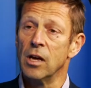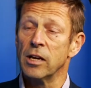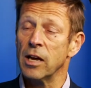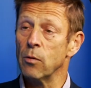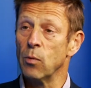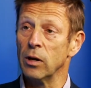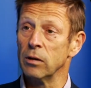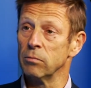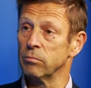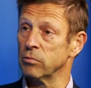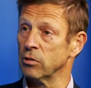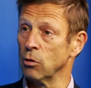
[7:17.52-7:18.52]
Okay, well,
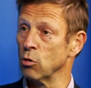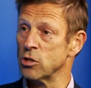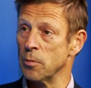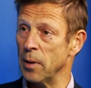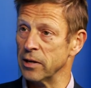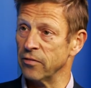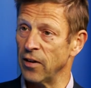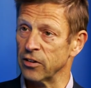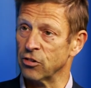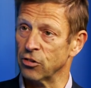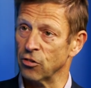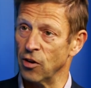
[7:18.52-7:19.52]
the auto
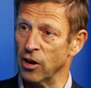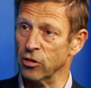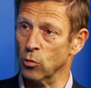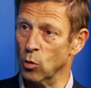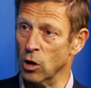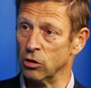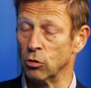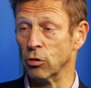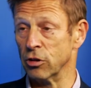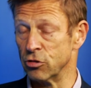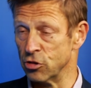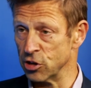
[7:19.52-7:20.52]
manufacturers around the world, or the
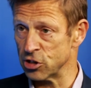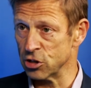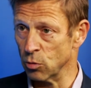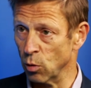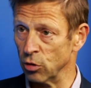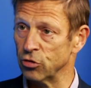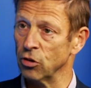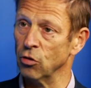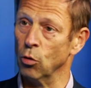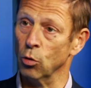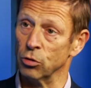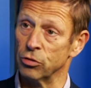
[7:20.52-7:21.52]
traditional ones, are
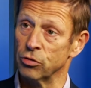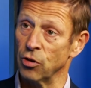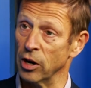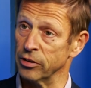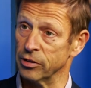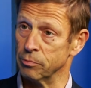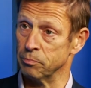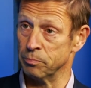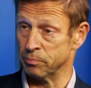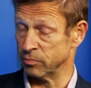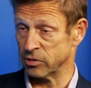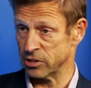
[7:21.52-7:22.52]
all trying to
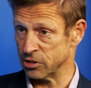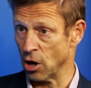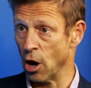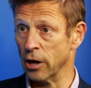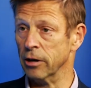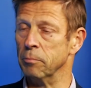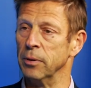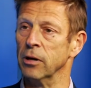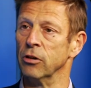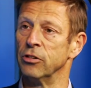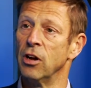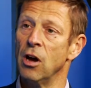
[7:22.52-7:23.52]
design and
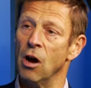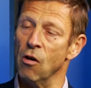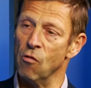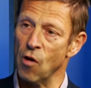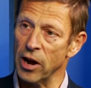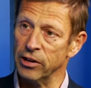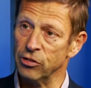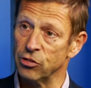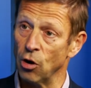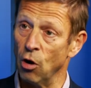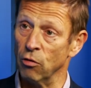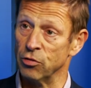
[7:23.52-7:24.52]
build a range
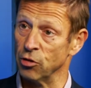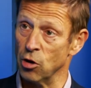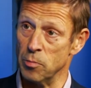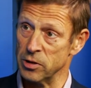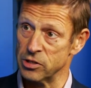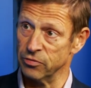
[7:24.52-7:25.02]
of zero-emission